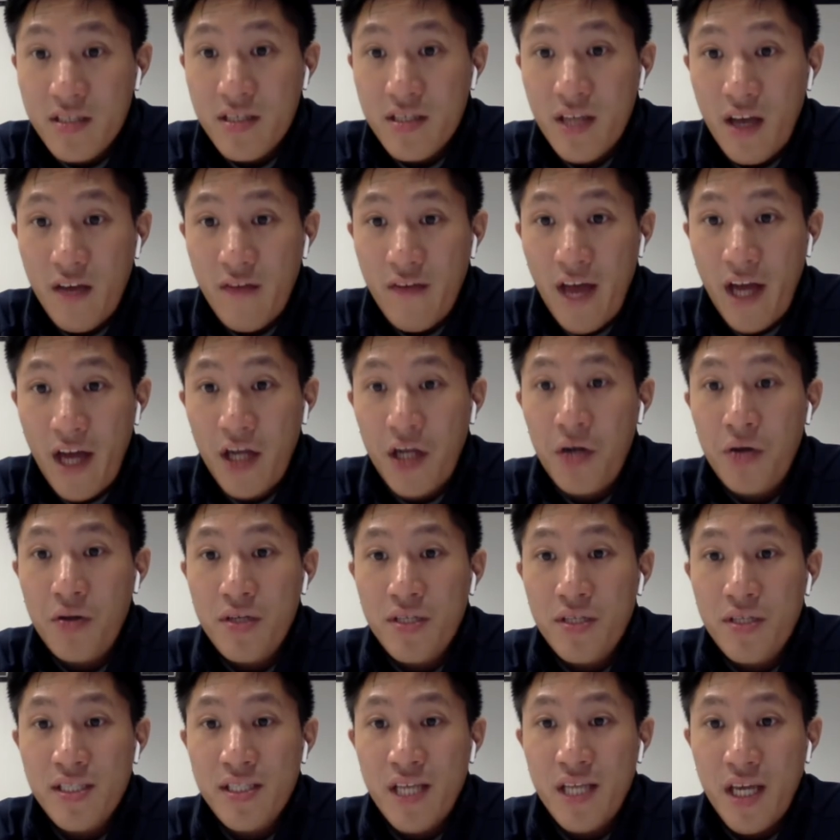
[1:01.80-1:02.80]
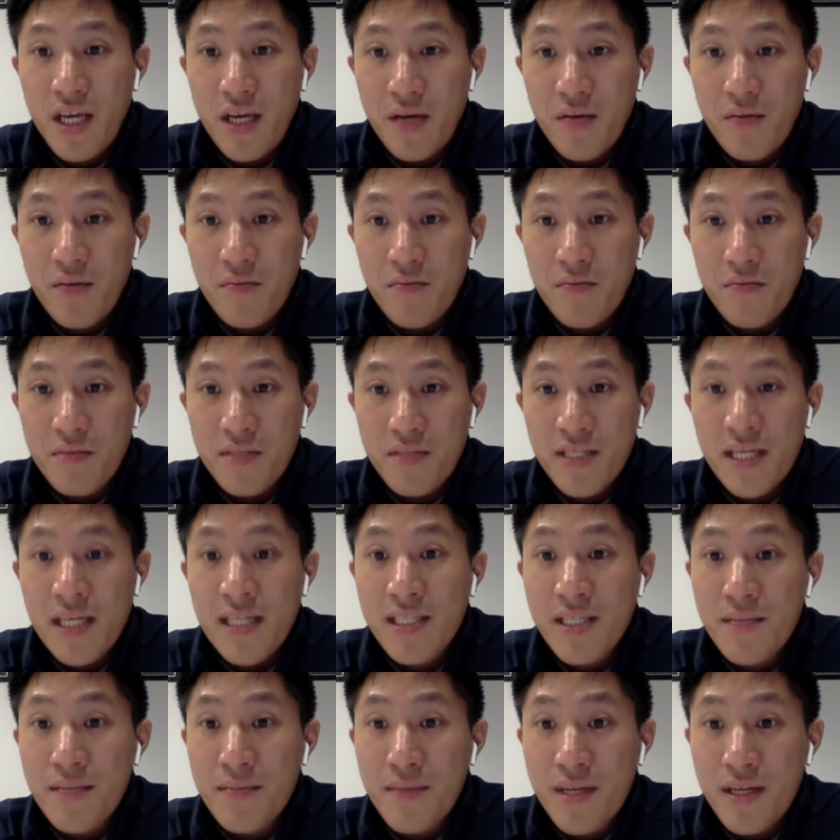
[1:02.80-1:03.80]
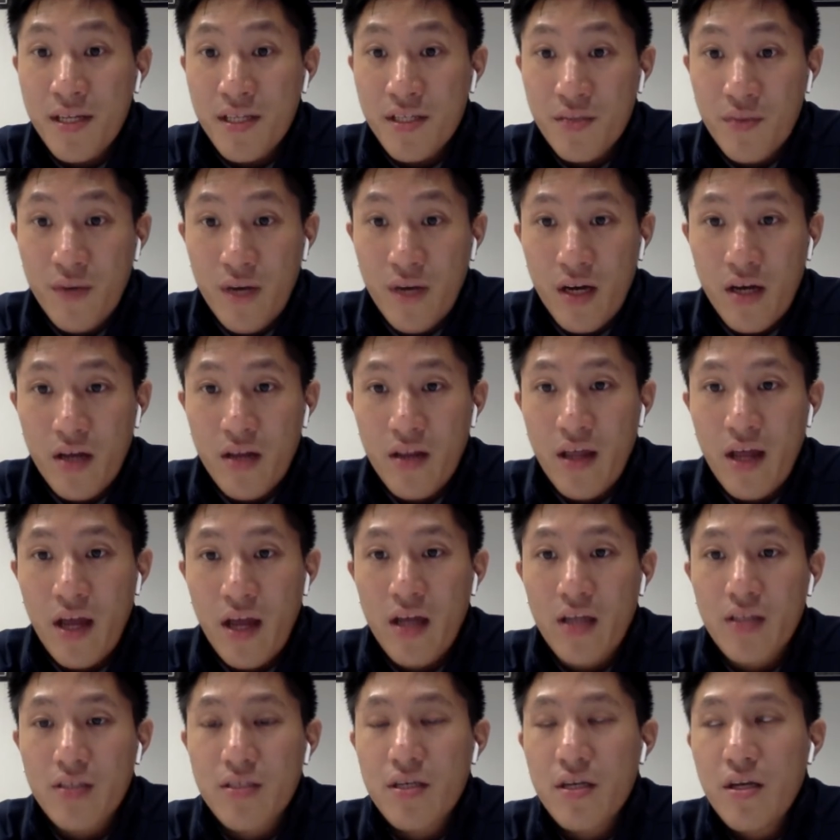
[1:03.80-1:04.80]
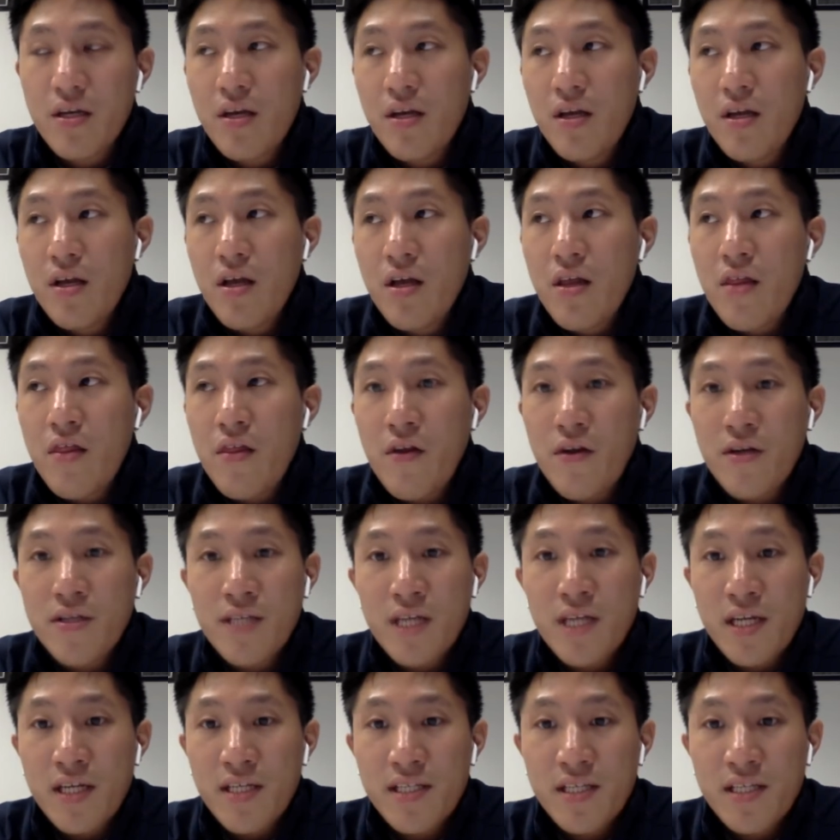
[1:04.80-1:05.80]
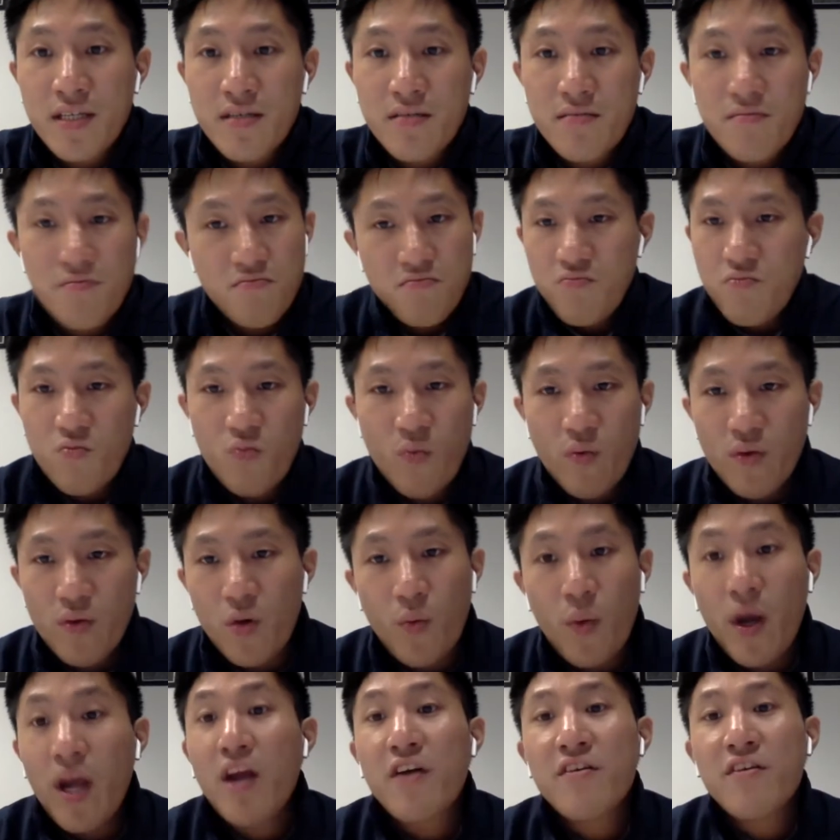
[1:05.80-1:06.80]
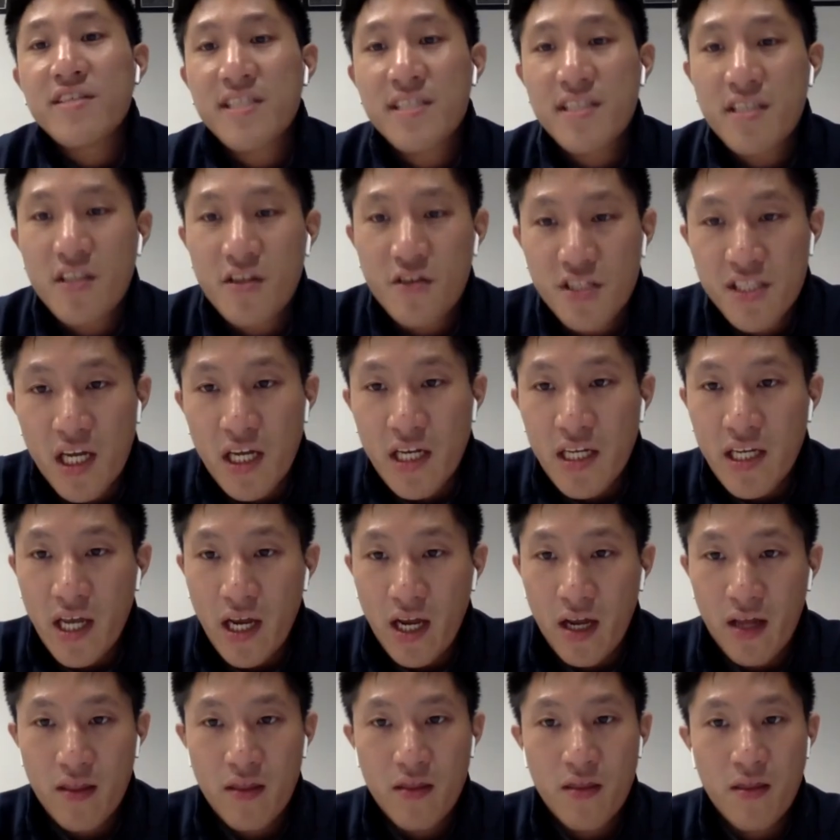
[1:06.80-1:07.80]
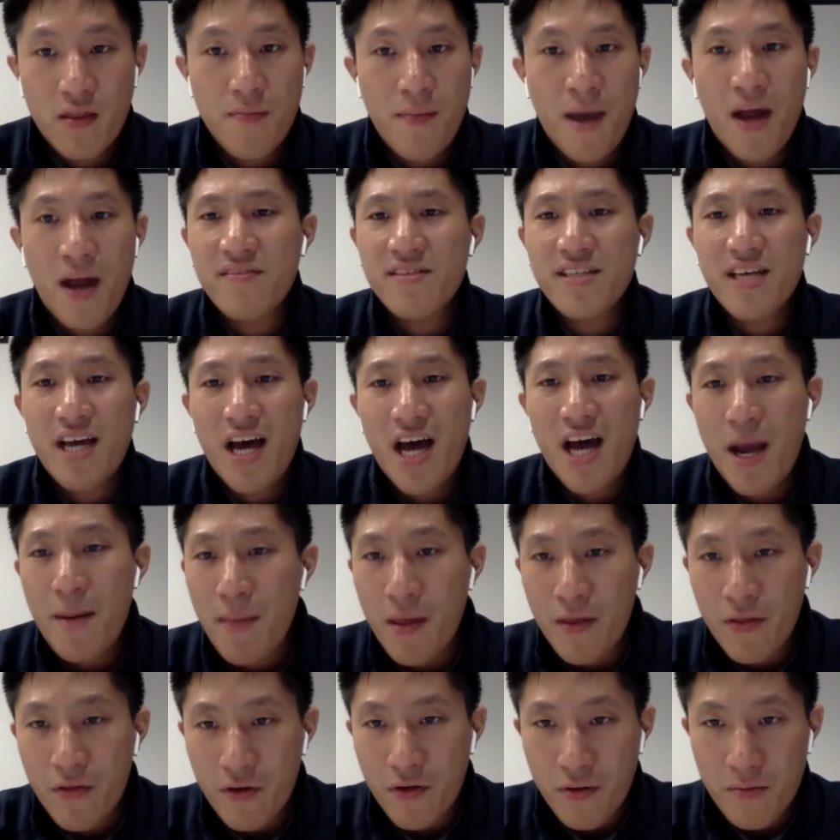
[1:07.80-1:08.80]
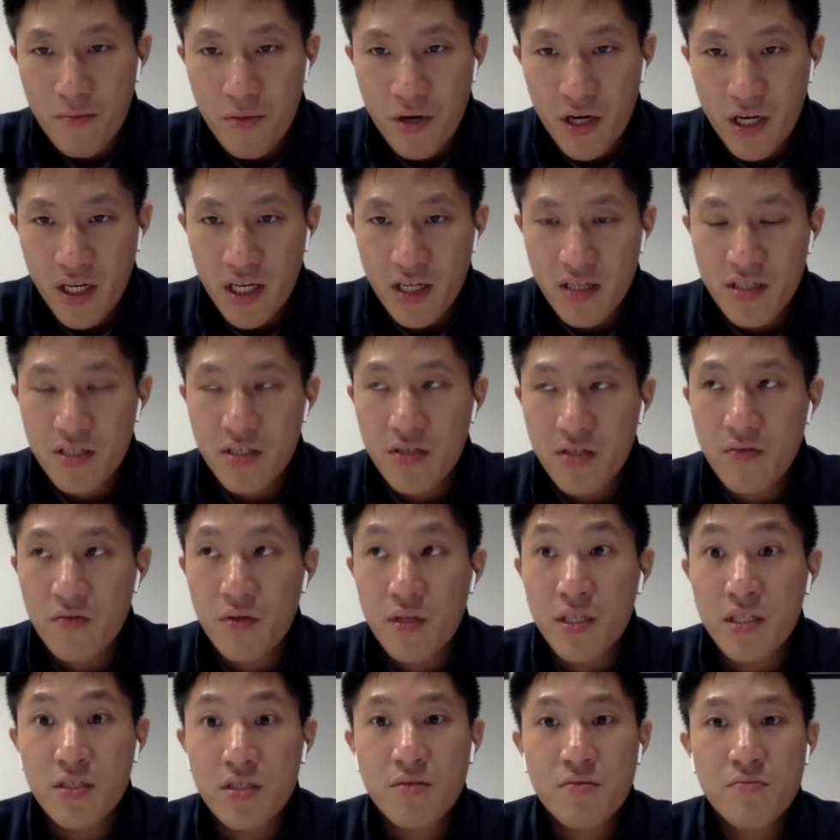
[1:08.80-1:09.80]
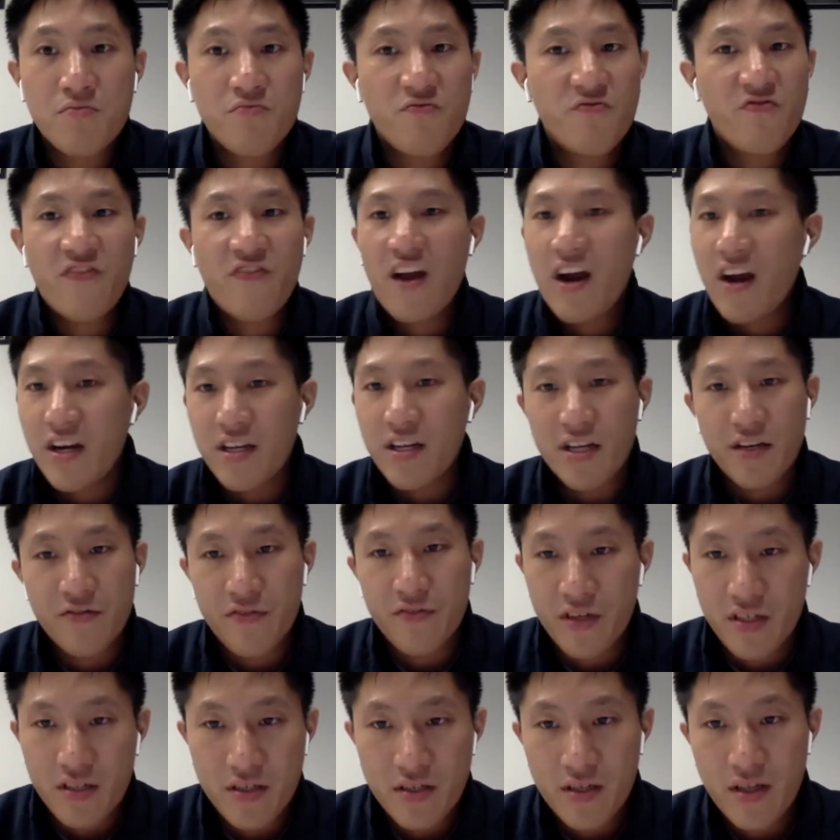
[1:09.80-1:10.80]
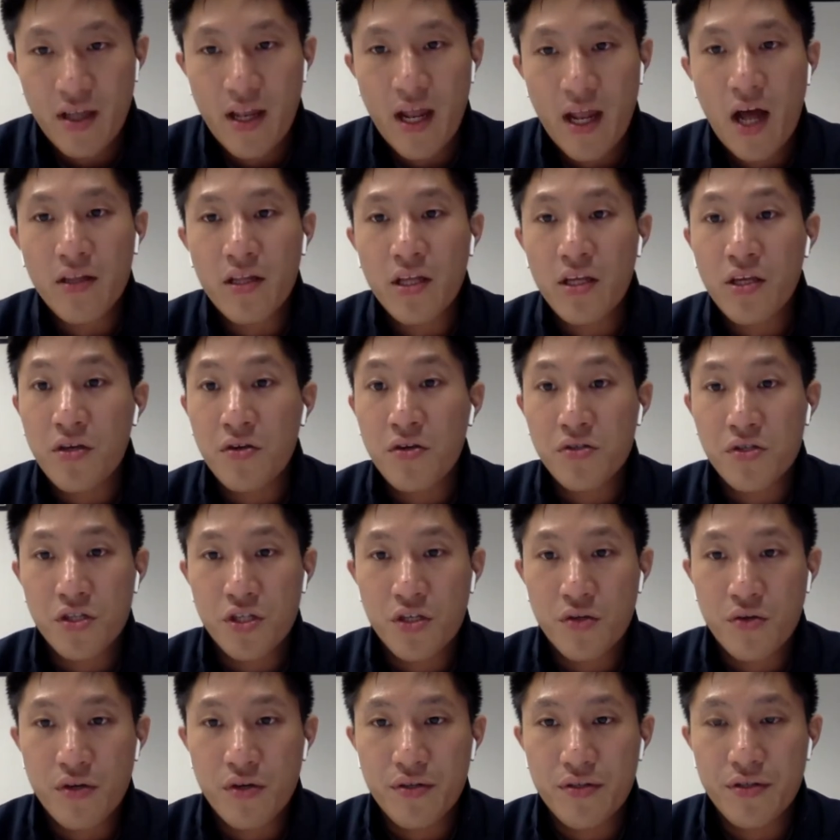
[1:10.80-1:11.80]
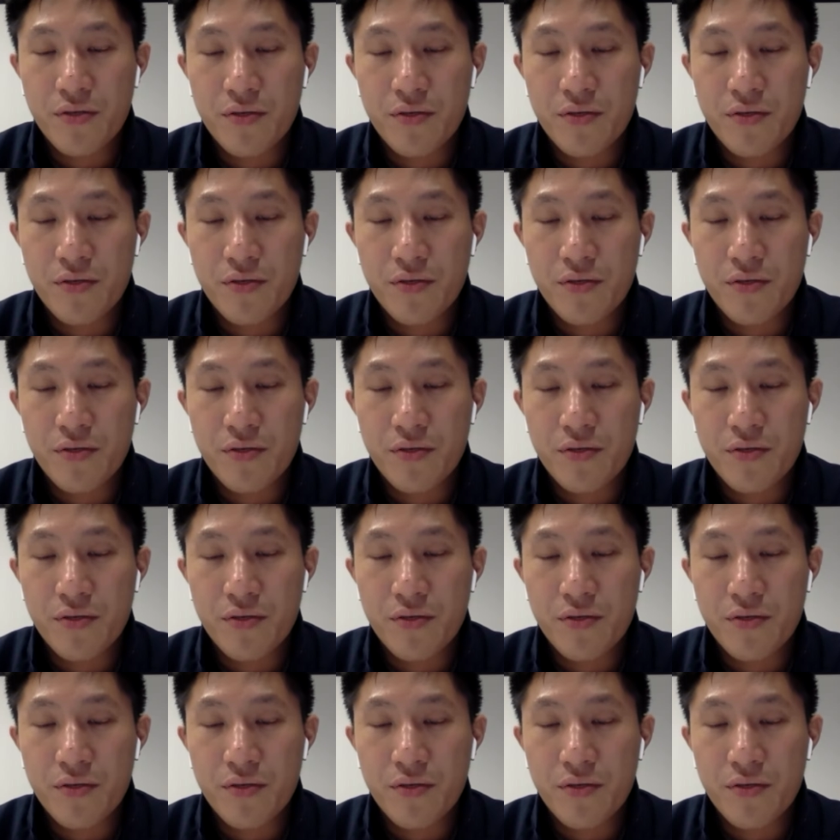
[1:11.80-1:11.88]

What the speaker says: have echoed the same sentiment as well, that their studies, the way they're studying and the amount of time that they're putting into is very different than how they used to do it.